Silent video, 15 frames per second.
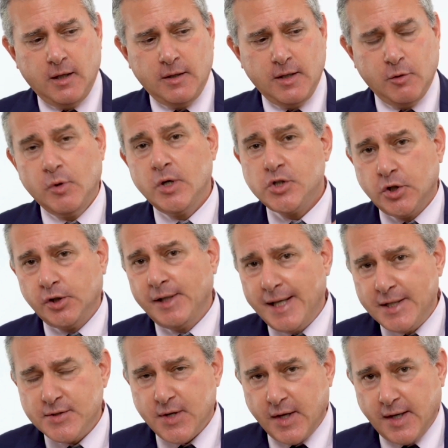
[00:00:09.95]
The original
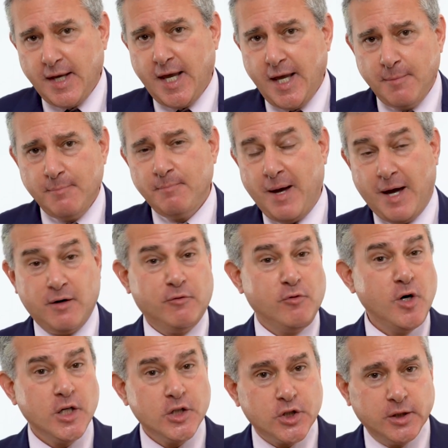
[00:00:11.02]
lens that came out of
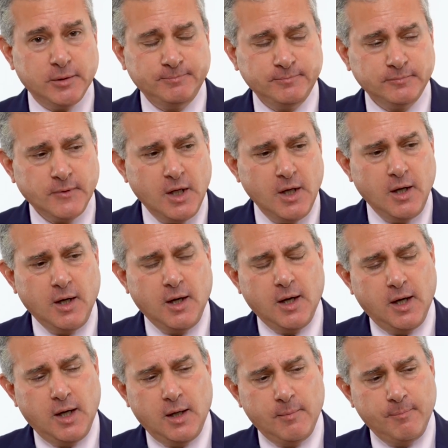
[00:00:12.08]
Russia,
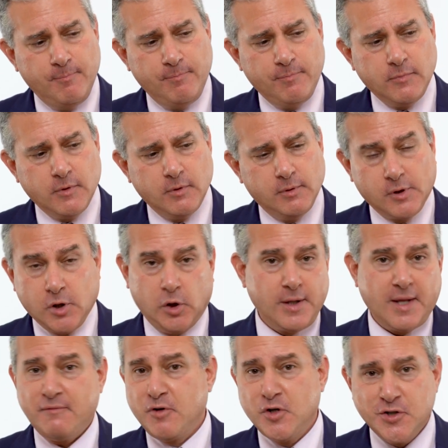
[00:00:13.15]
call
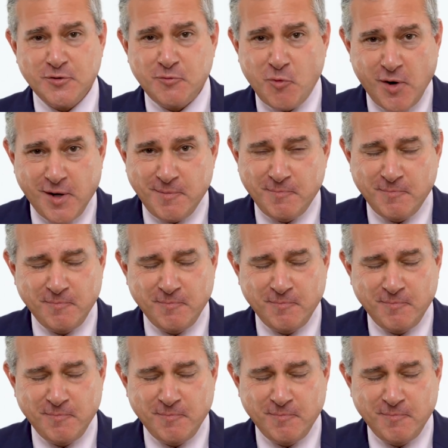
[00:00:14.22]
that version 1,